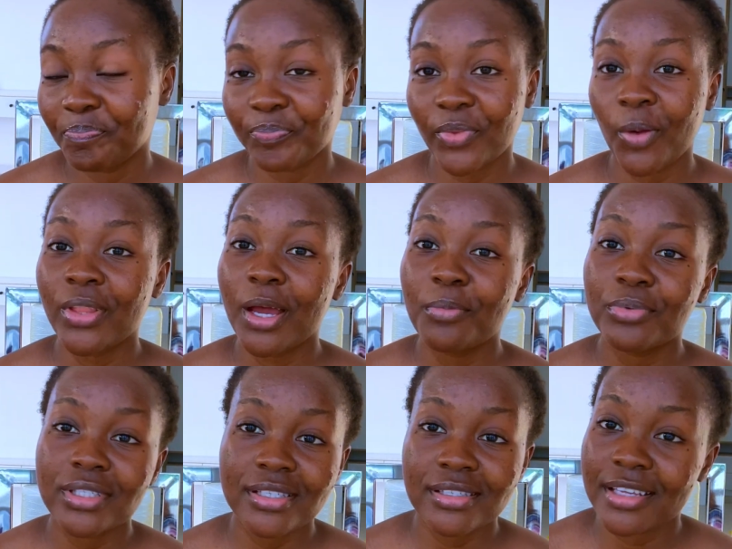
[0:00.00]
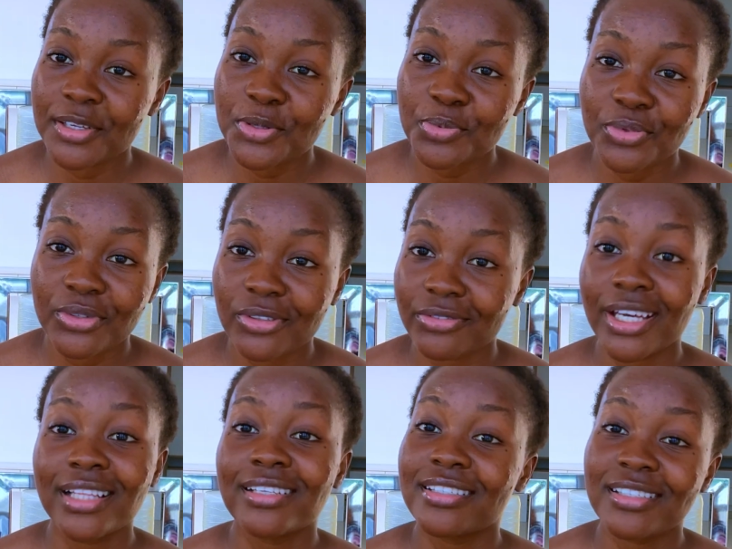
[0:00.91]
When I bought this textbook,
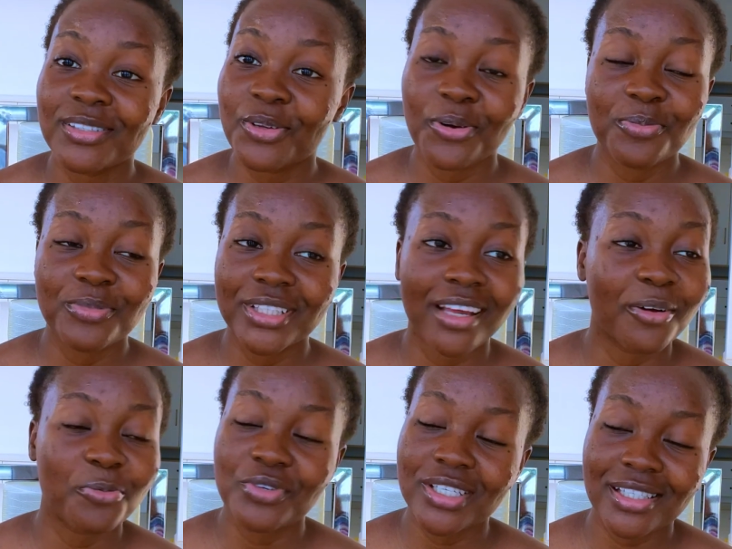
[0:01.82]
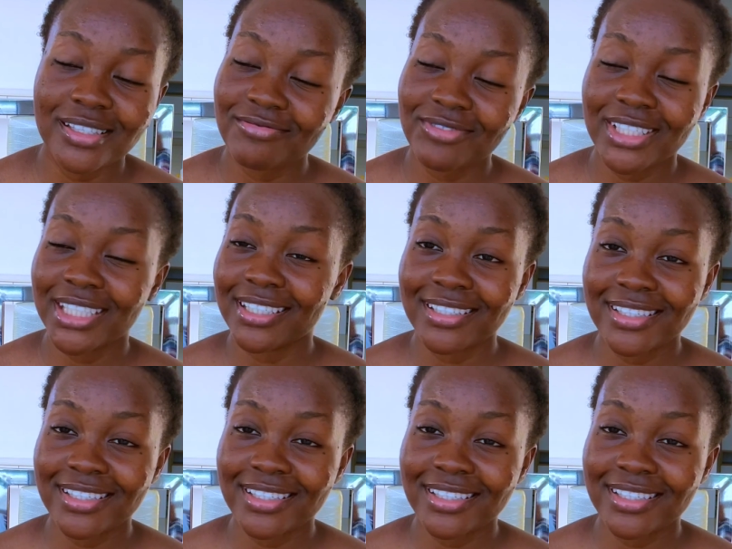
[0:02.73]
reality told me that, wait, really,